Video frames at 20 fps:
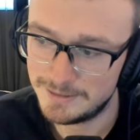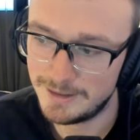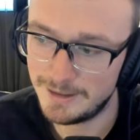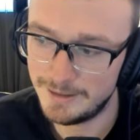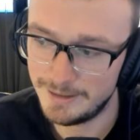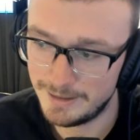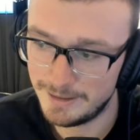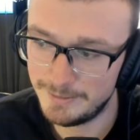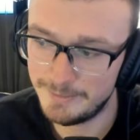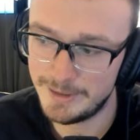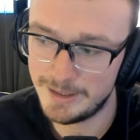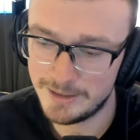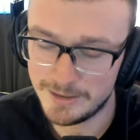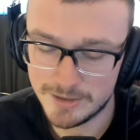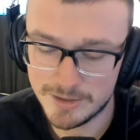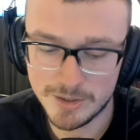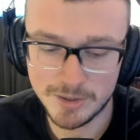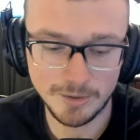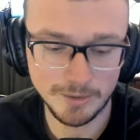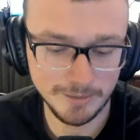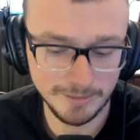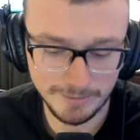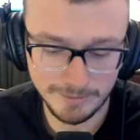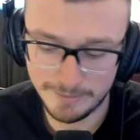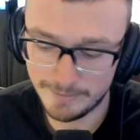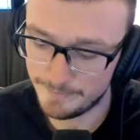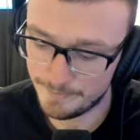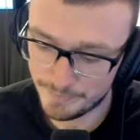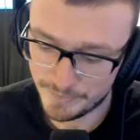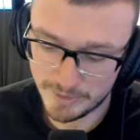I, I mean, so
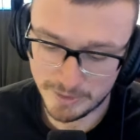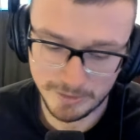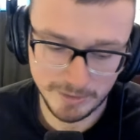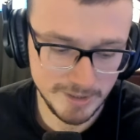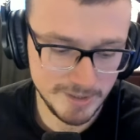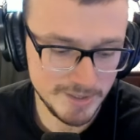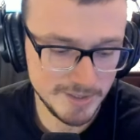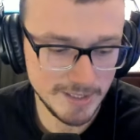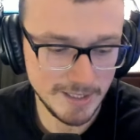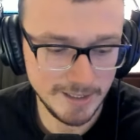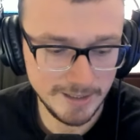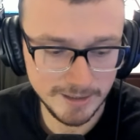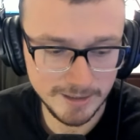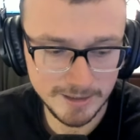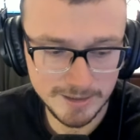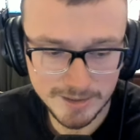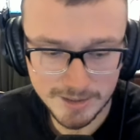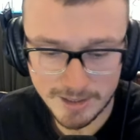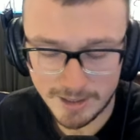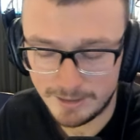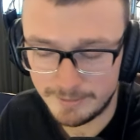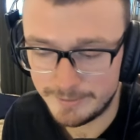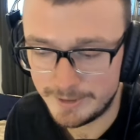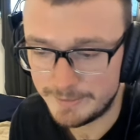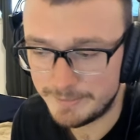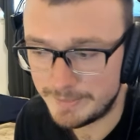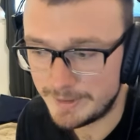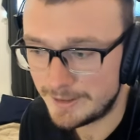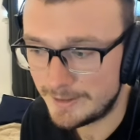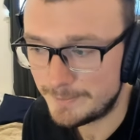Chris said in his
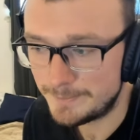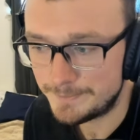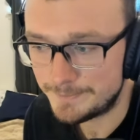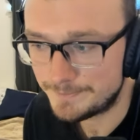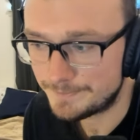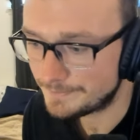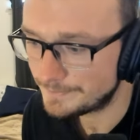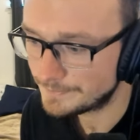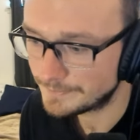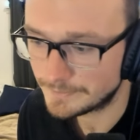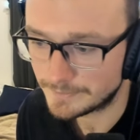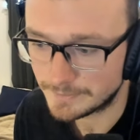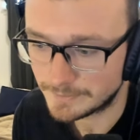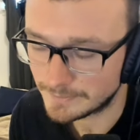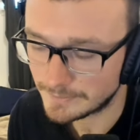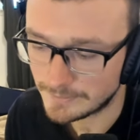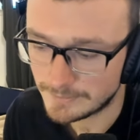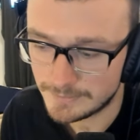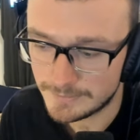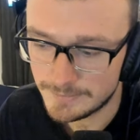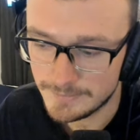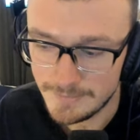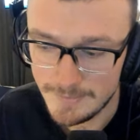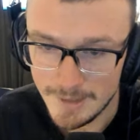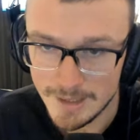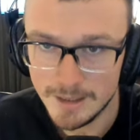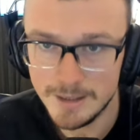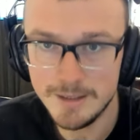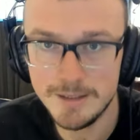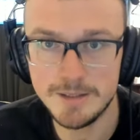comment, man,
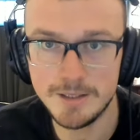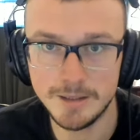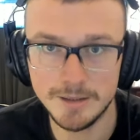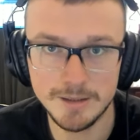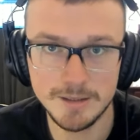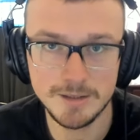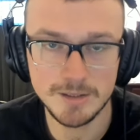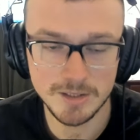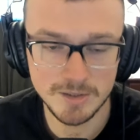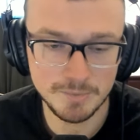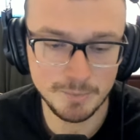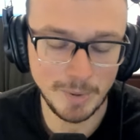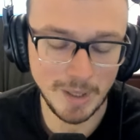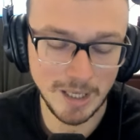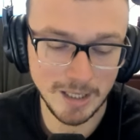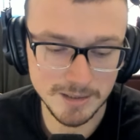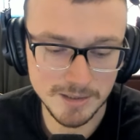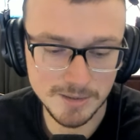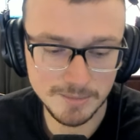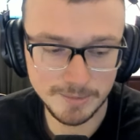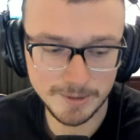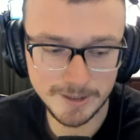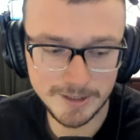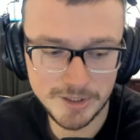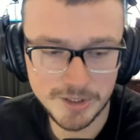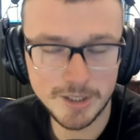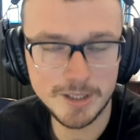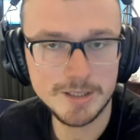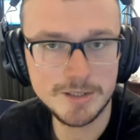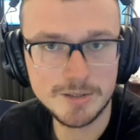he said this is possibly
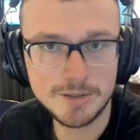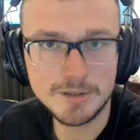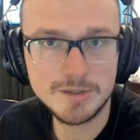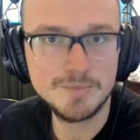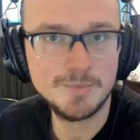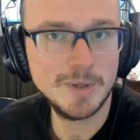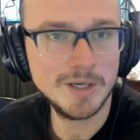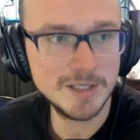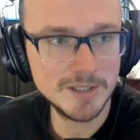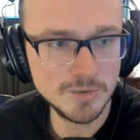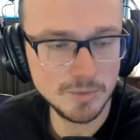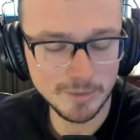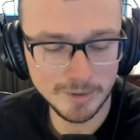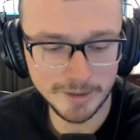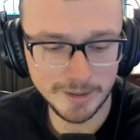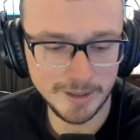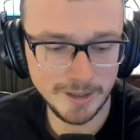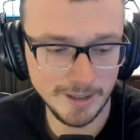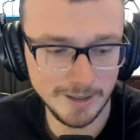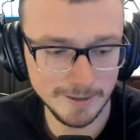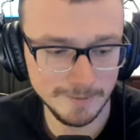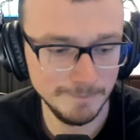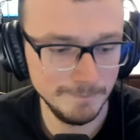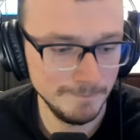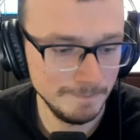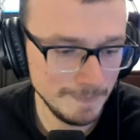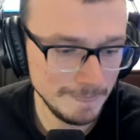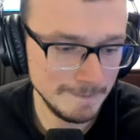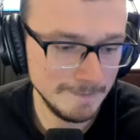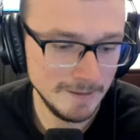Chester's best work yet.
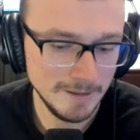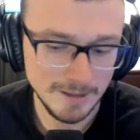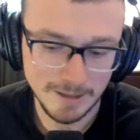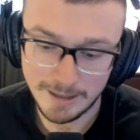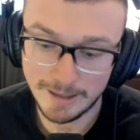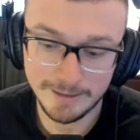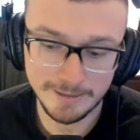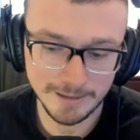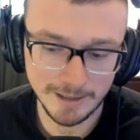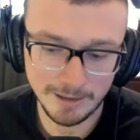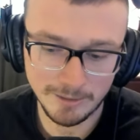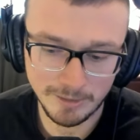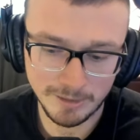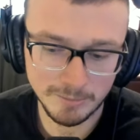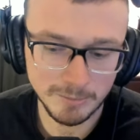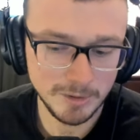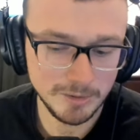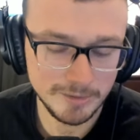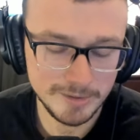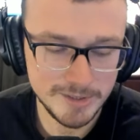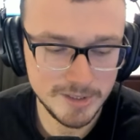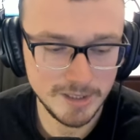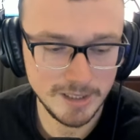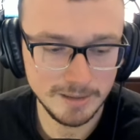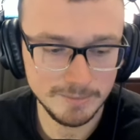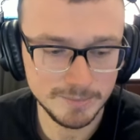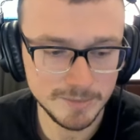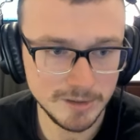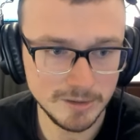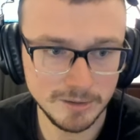And now I'm always
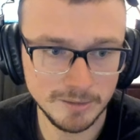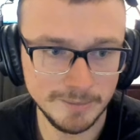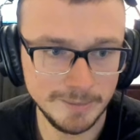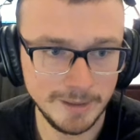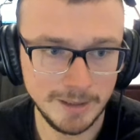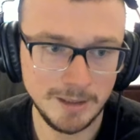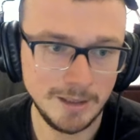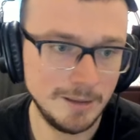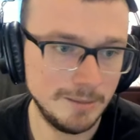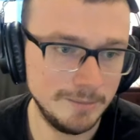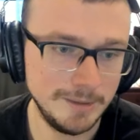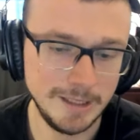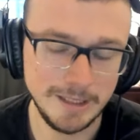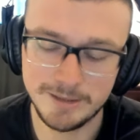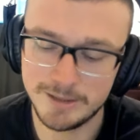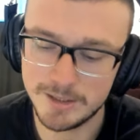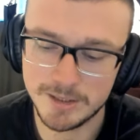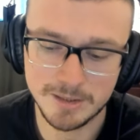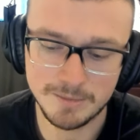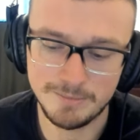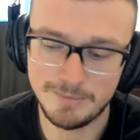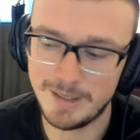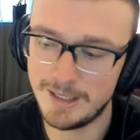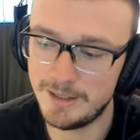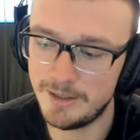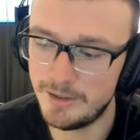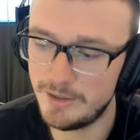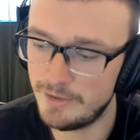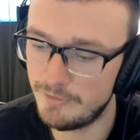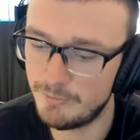skeptical, man. I'm, it doesn't
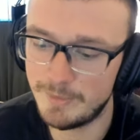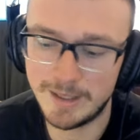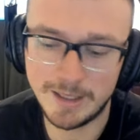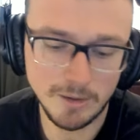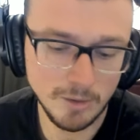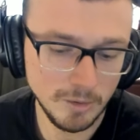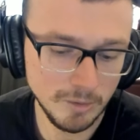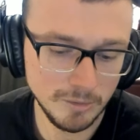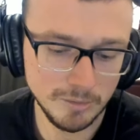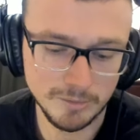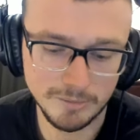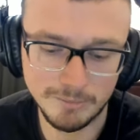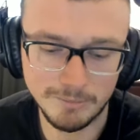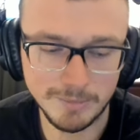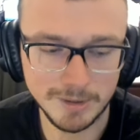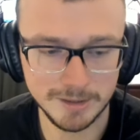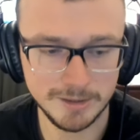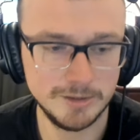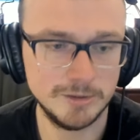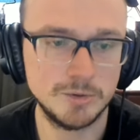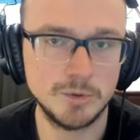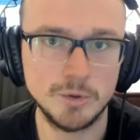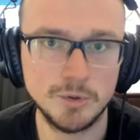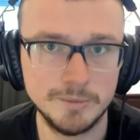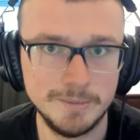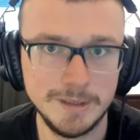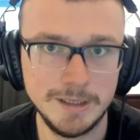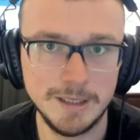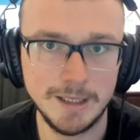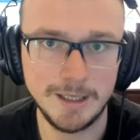matter if my own mother told
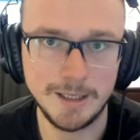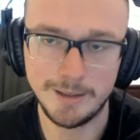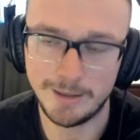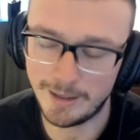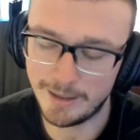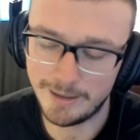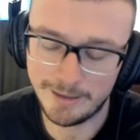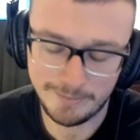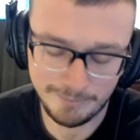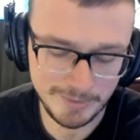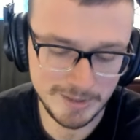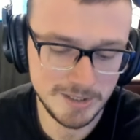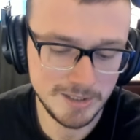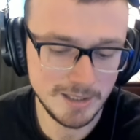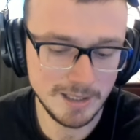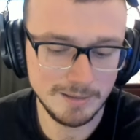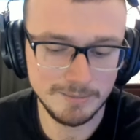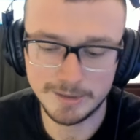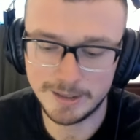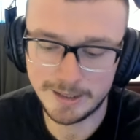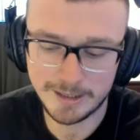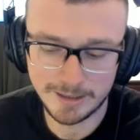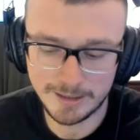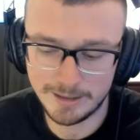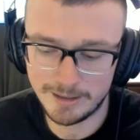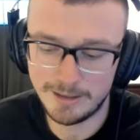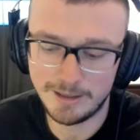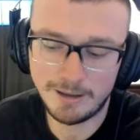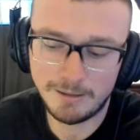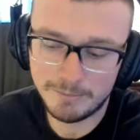me that. I'd be skeptical. Like,
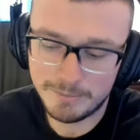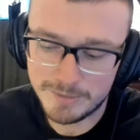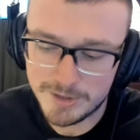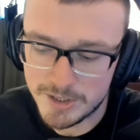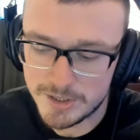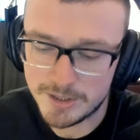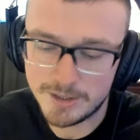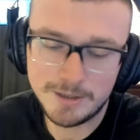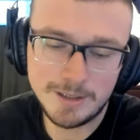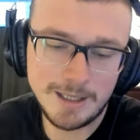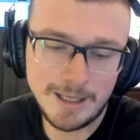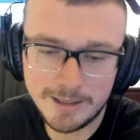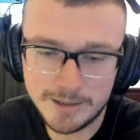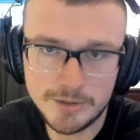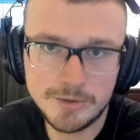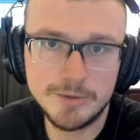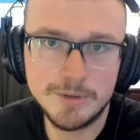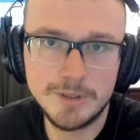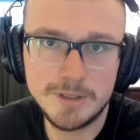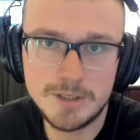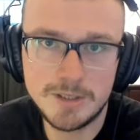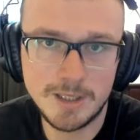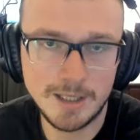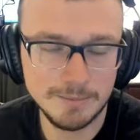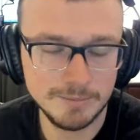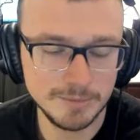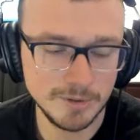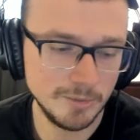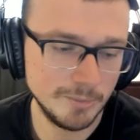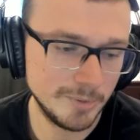it, I'm just a naturally
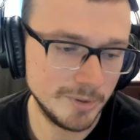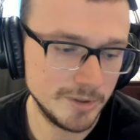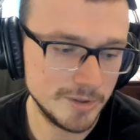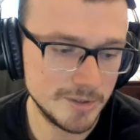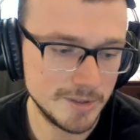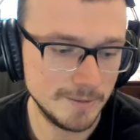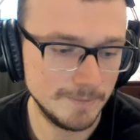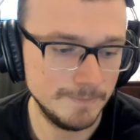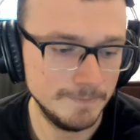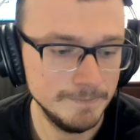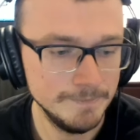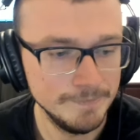skeptical person.